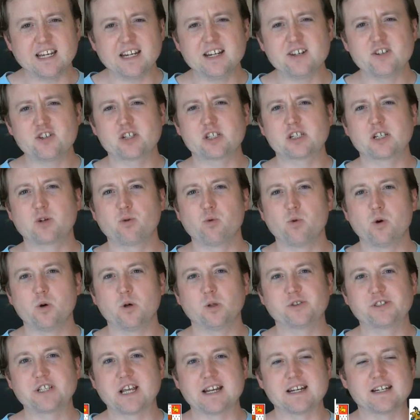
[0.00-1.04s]
Each
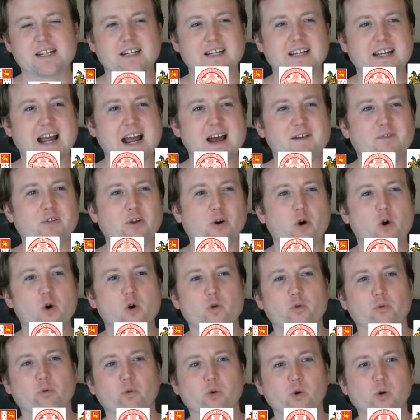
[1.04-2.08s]
school tended to have their
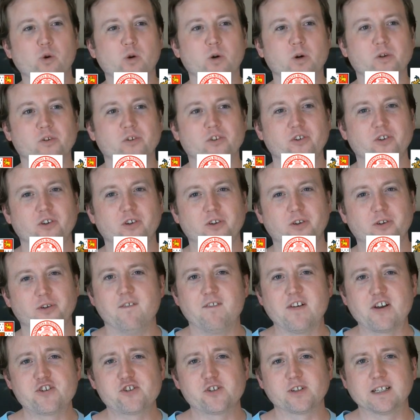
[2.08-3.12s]
own rules.
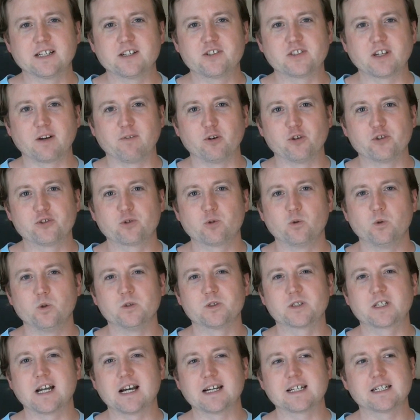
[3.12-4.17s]
Eventually several
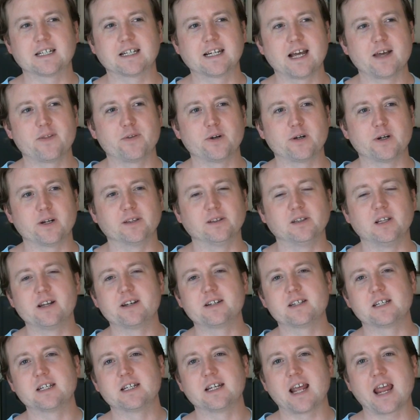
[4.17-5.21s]
schools got together in
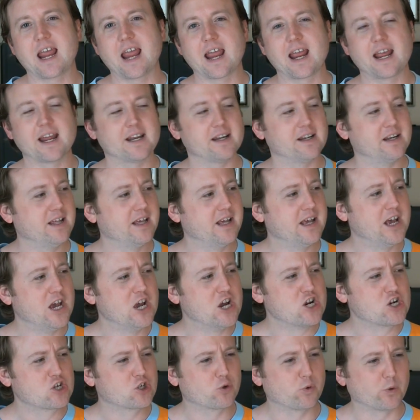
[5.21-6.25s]
London and
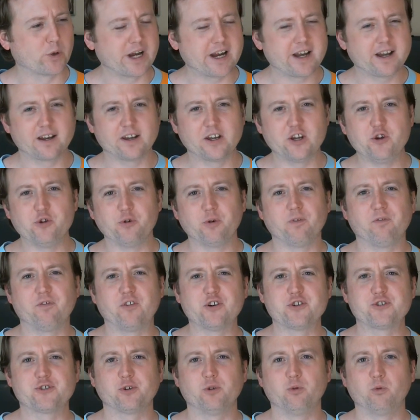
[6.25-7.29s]
created
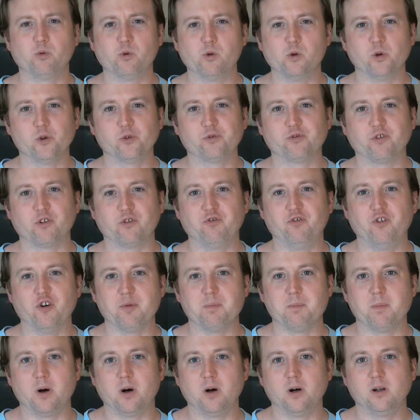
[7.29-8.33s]
universal rules for
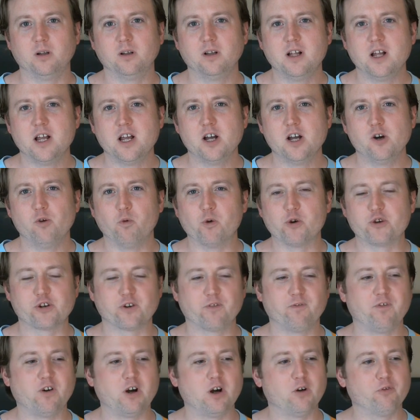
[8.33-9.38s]
football, which
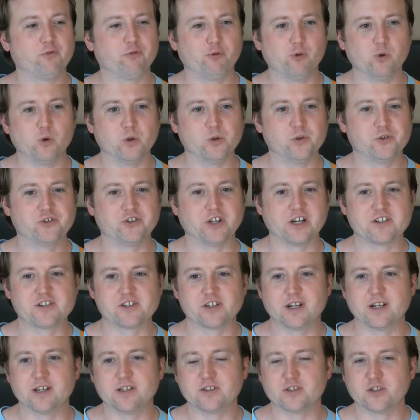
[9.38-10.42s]
involved rules such
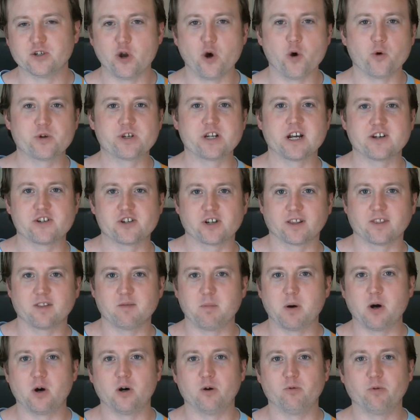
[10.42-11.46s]
as no touching the
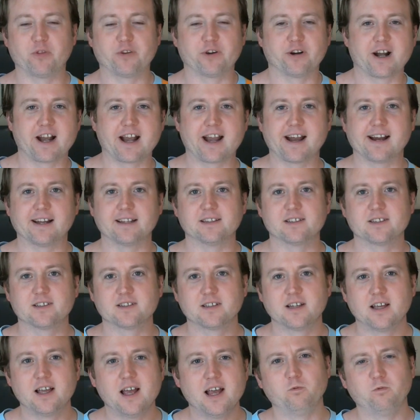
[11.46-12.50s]
ball with your hands.
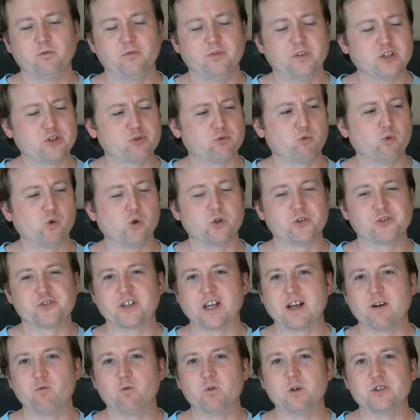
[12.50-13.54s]
This rule
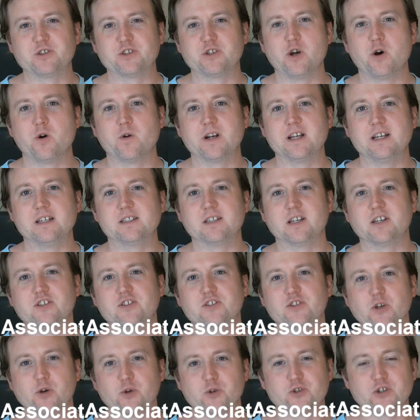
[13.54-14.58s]
set was known as
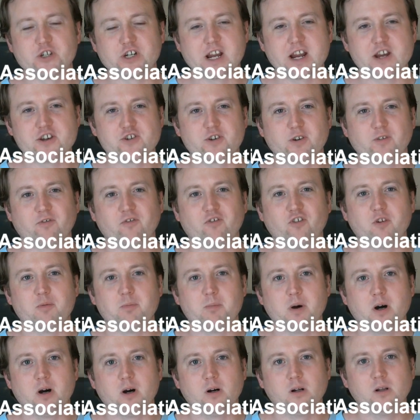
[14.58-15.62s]
association
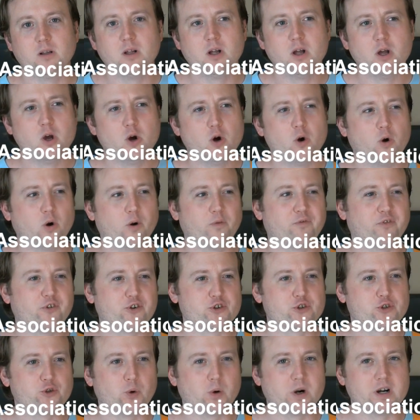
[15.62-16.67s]
football, or for
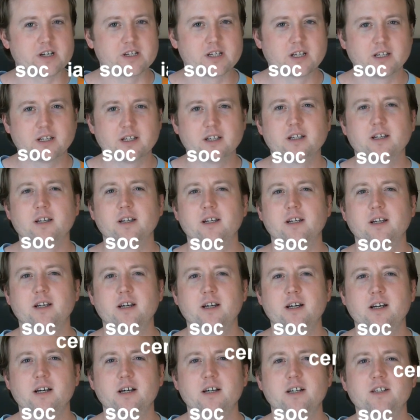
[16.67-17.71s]
short,
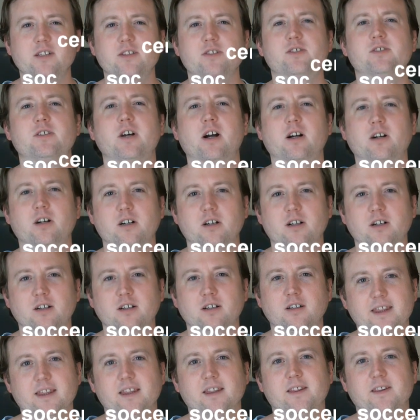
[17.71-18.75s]
soccer.
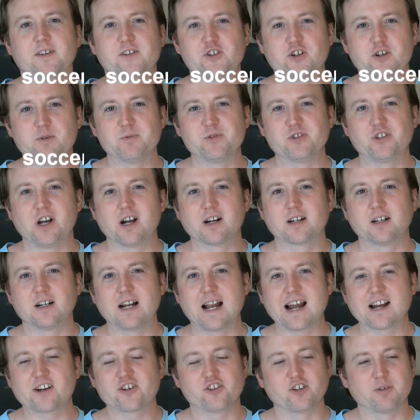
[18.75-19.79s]
The term soccer
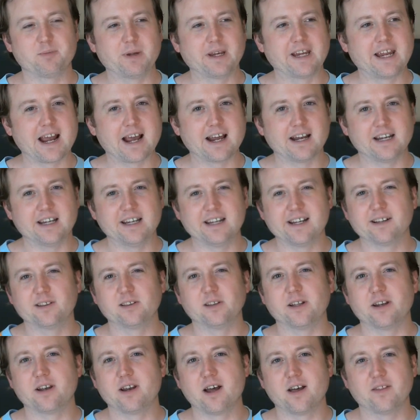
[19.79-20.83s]
actually began in
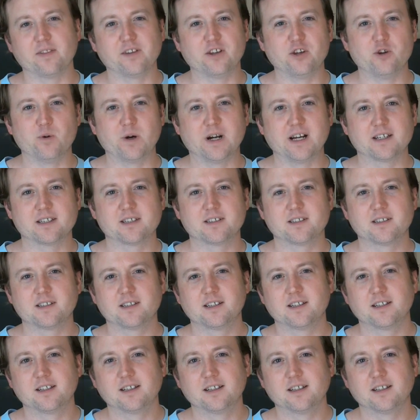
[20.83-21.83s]
England, not the US.